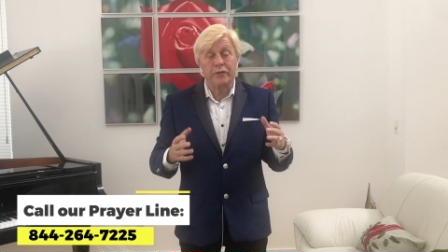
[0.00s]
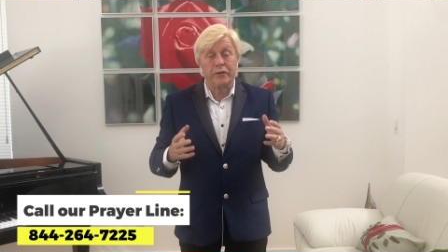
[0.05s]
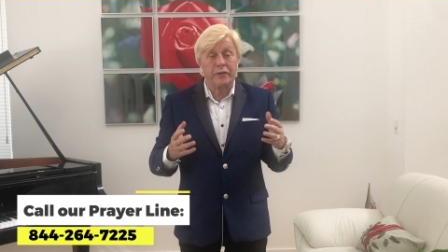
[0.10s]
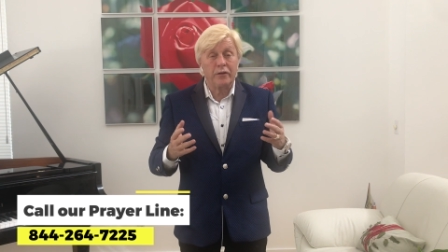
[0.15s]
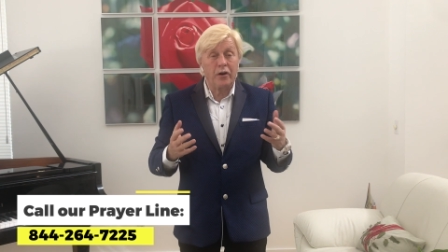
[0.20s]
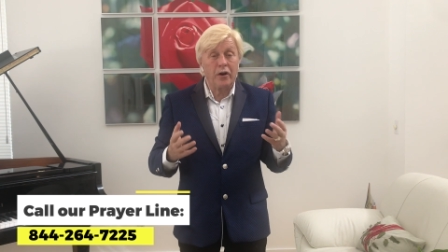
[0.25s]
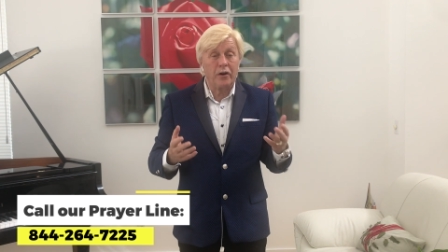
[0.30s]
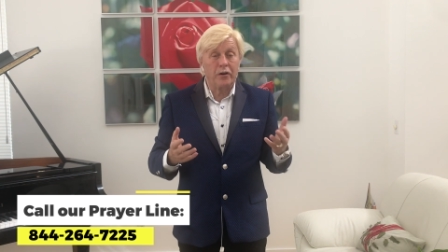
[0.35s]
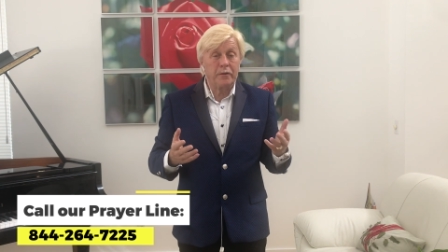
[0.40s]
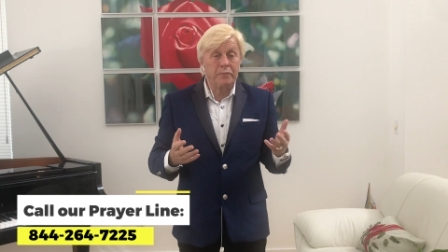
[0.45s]
with
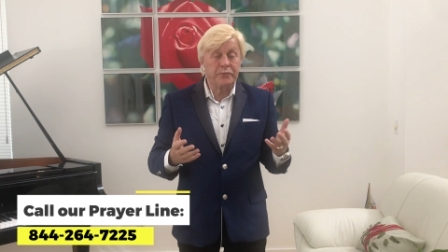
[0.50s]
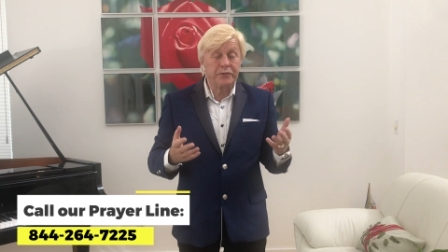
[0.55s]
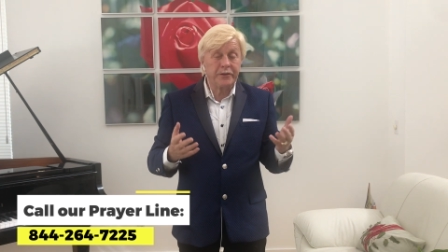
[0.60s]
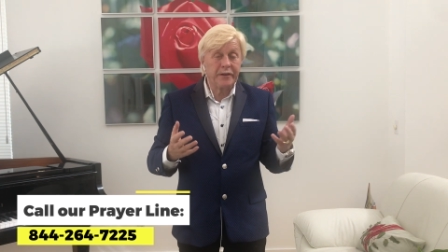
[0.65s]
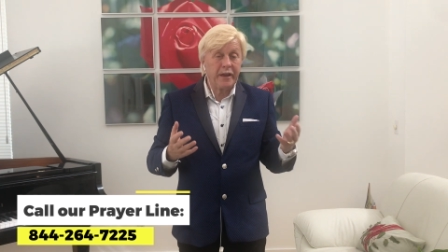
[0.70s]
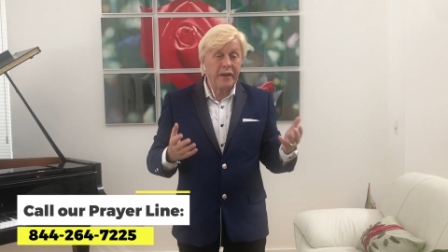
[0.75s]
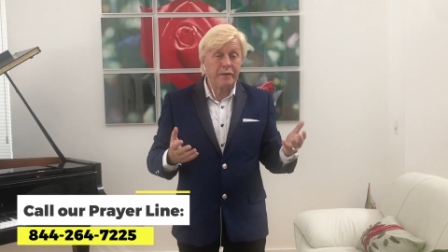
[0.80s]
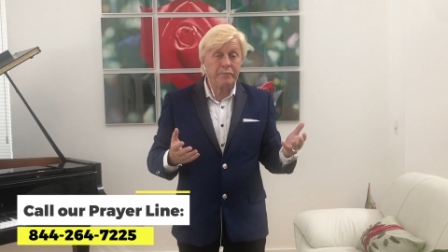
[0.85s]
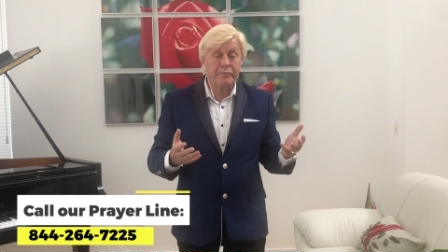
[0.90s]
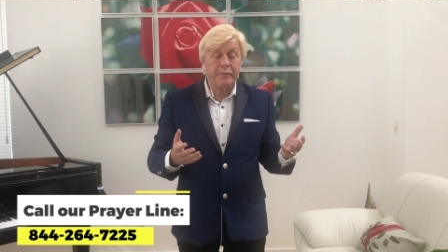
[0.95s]
arms, you
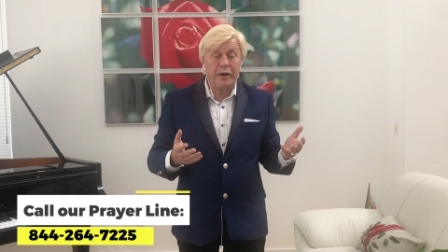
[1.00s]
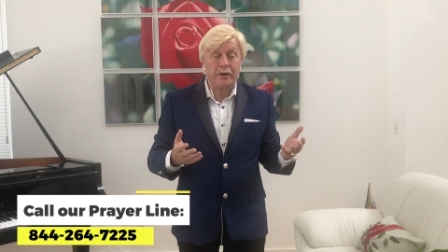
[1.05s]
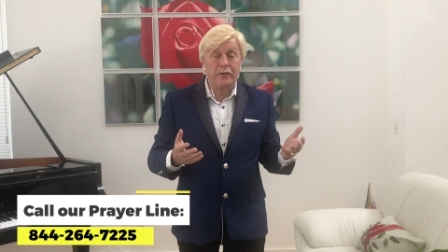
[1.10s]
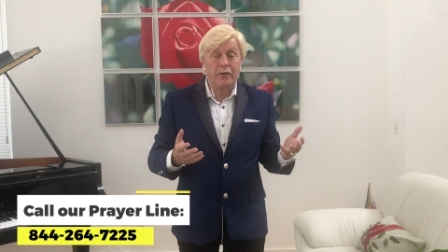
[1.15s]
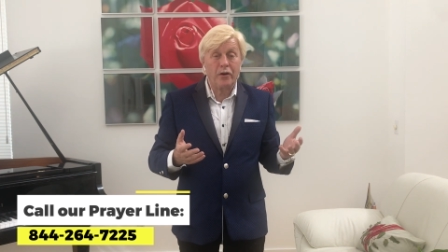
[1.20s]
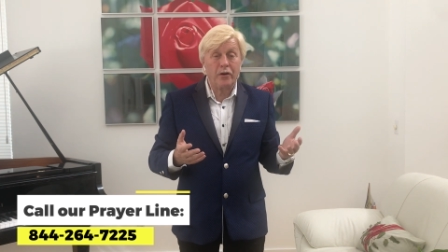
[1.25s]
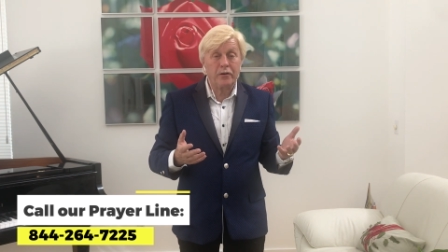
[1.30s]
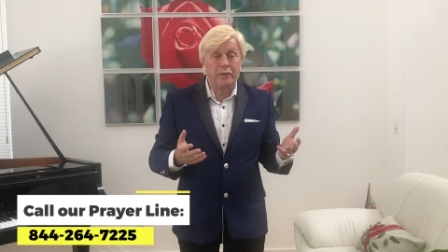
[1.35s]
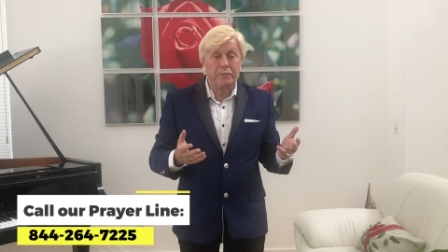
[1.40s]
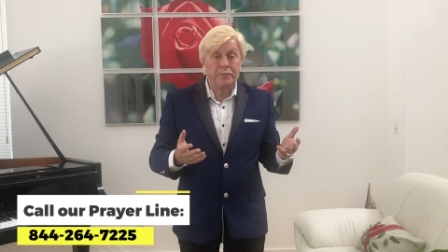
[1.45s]
can't bear
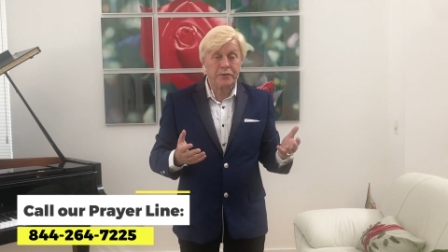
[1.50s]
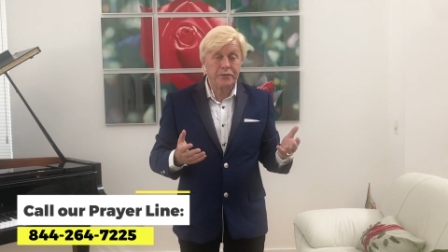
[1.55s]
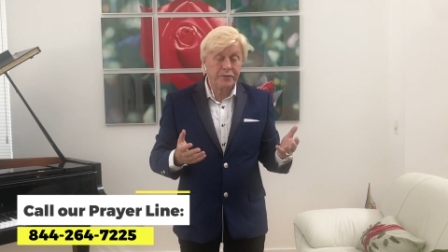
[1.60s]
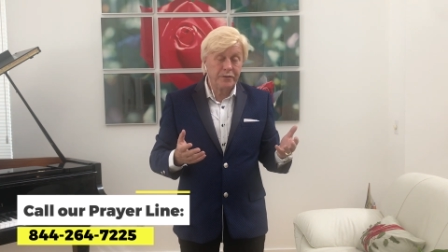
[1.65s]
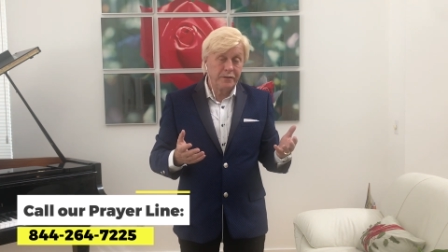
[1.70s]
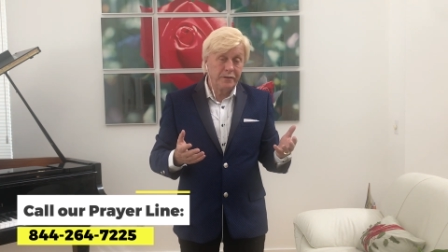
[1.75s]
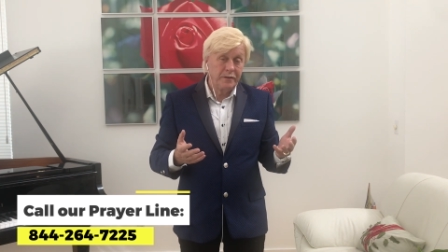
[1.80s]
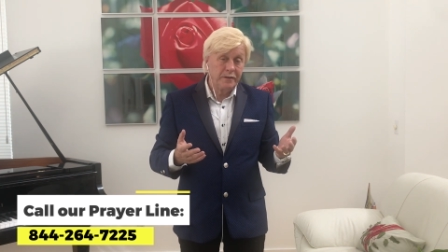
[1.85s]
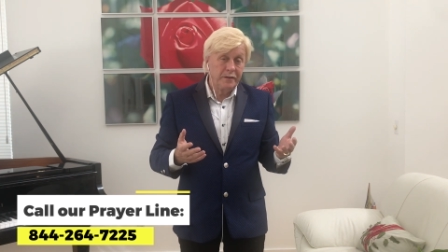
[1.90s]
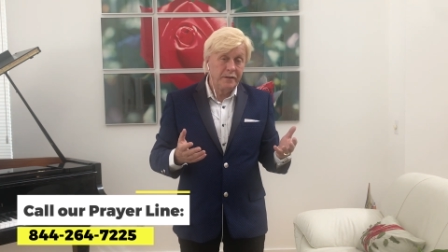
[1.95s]
arms,
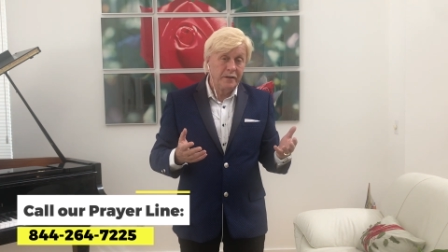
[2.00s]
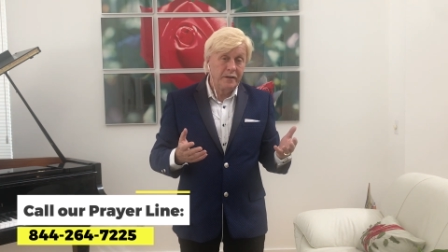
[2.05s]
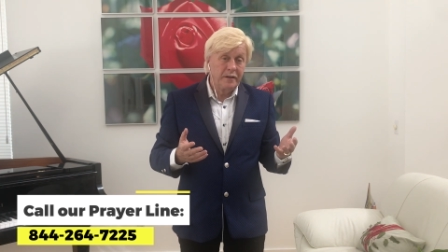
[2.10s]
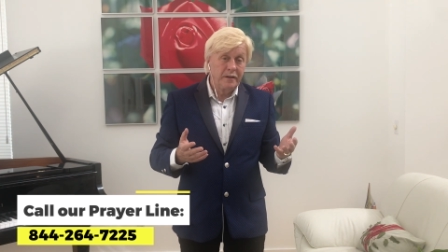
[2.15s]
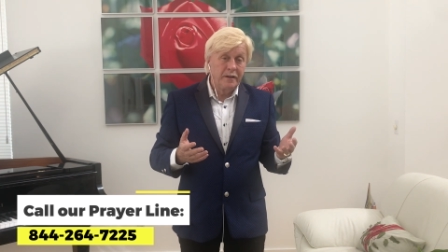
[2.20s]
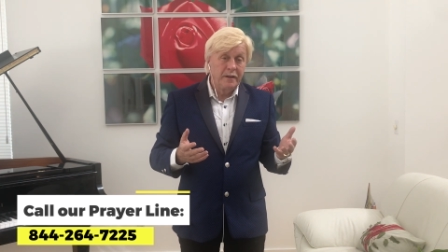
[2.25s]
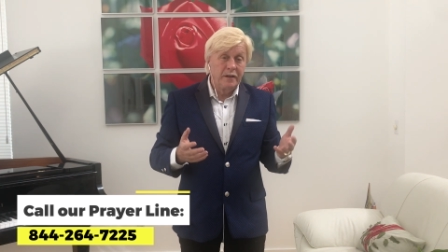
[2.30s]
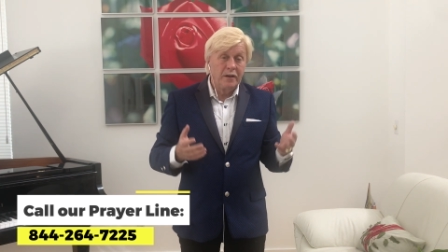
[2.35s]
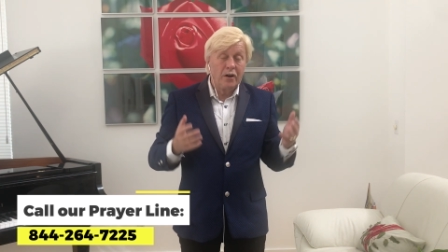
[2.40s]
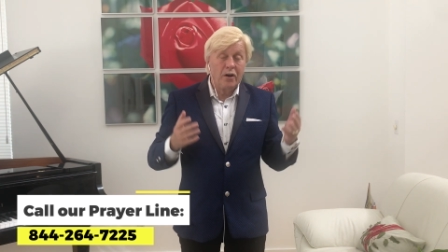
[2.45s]

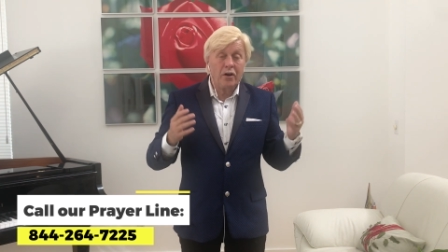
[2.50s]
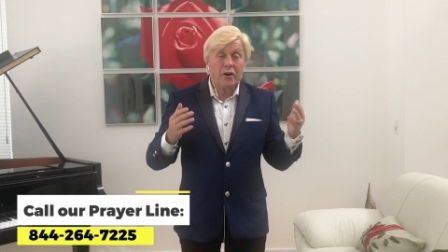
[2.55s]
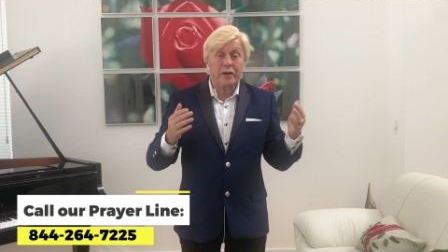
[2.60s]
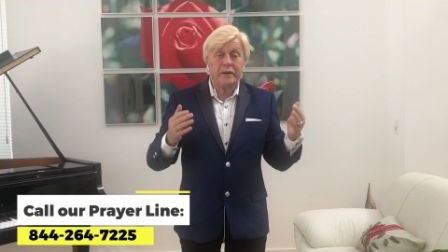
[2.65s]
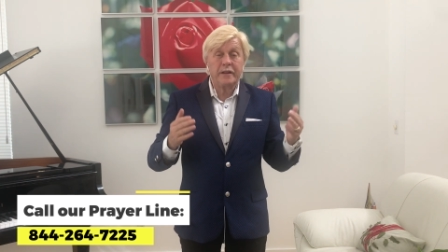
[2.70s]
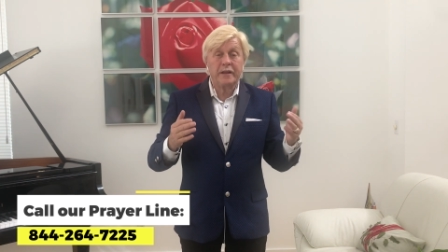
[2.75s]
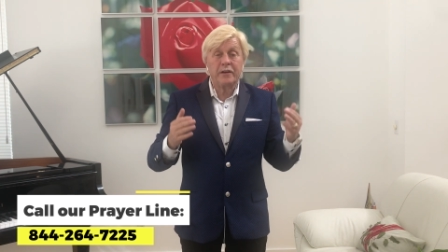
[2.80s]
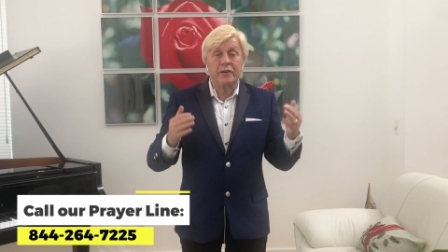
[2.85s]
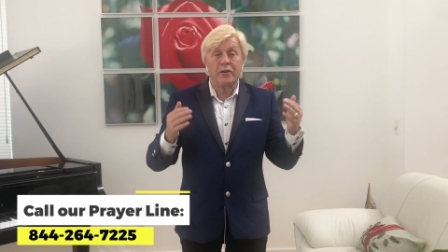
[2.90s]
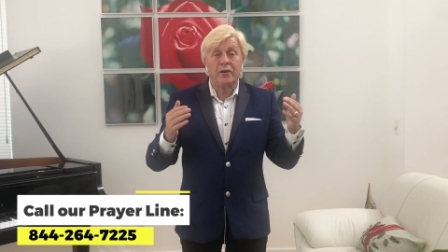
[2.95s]

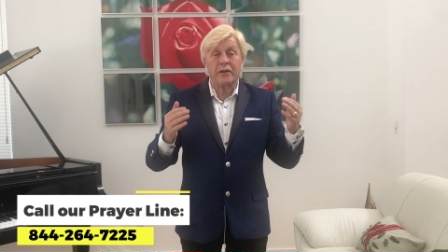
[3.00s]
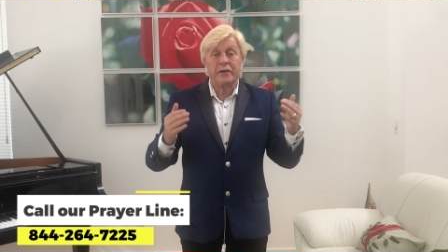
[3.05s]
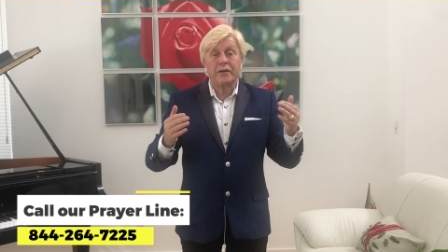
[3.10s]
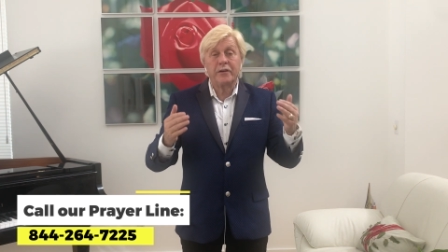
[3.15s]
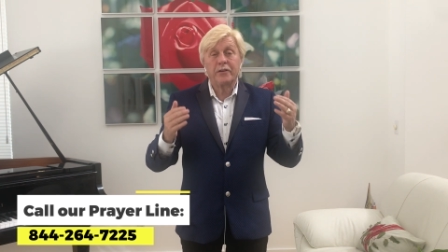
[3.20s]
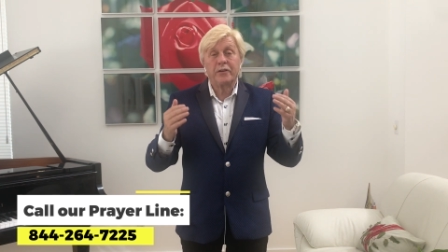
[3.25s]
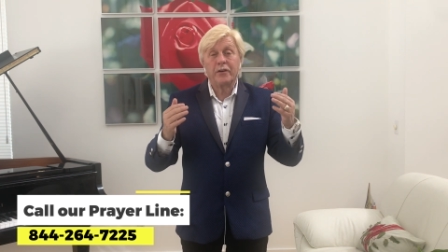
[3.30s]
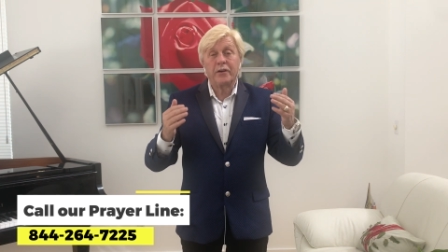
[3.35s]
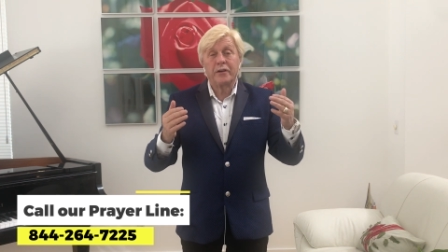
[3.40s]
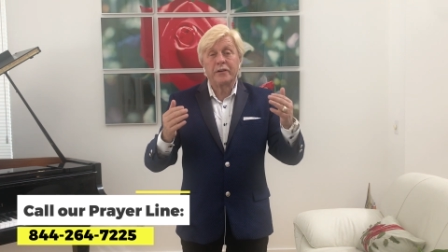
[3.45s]
on and on
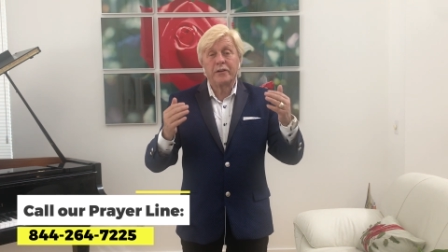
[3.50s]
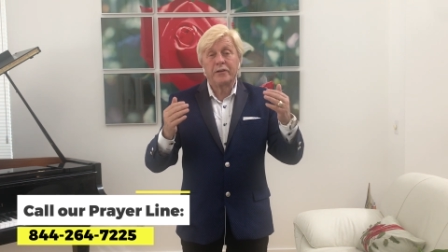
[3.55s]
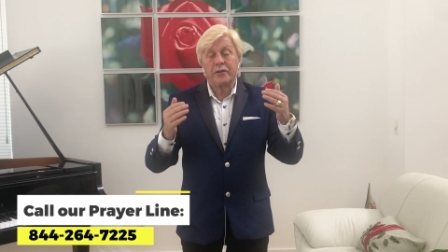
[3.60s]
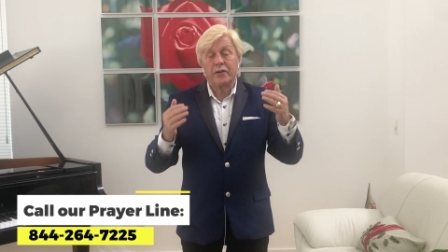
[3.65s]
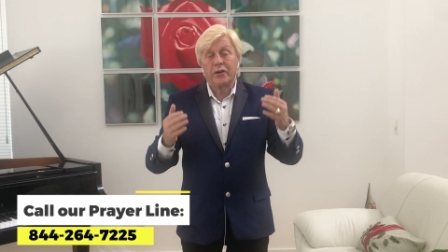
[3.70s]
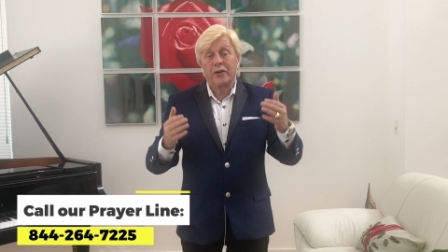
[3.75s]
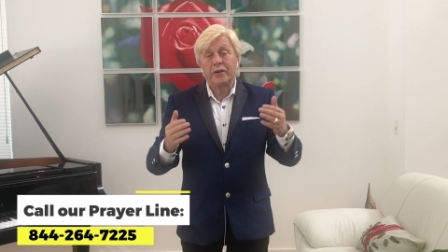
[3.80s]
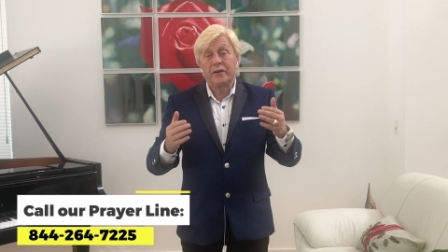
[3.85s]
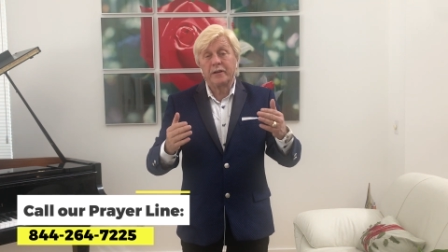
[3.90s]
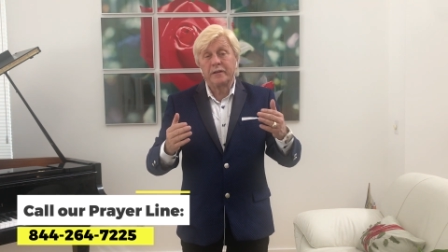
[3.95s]
and on and
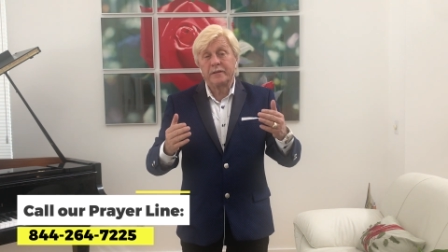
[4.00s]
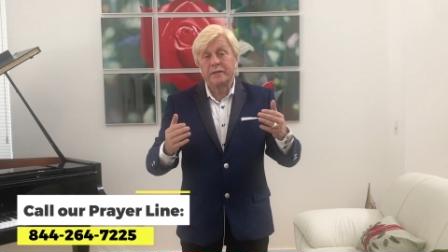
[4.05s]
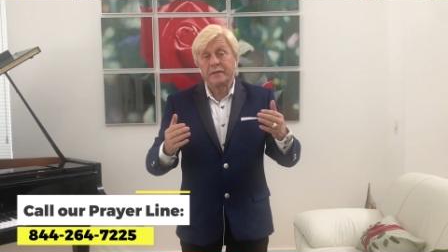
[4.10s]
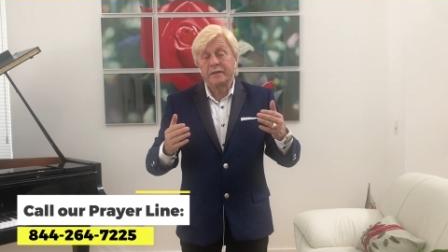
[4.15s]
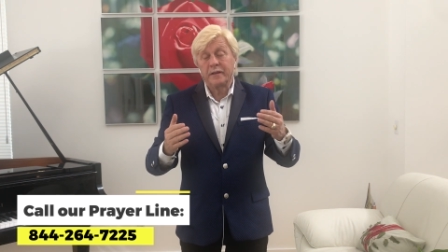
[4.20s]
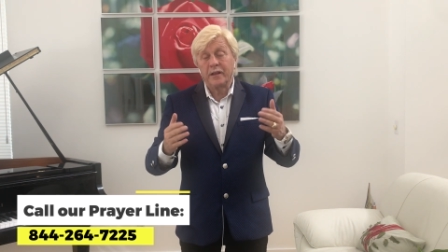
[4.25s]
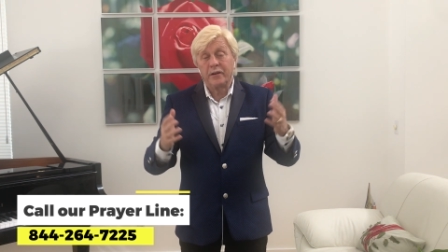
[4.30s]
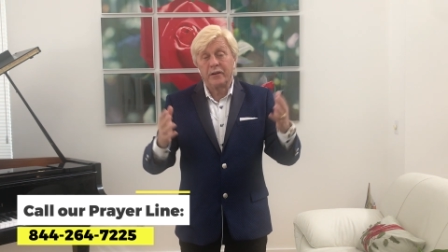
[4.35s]
on,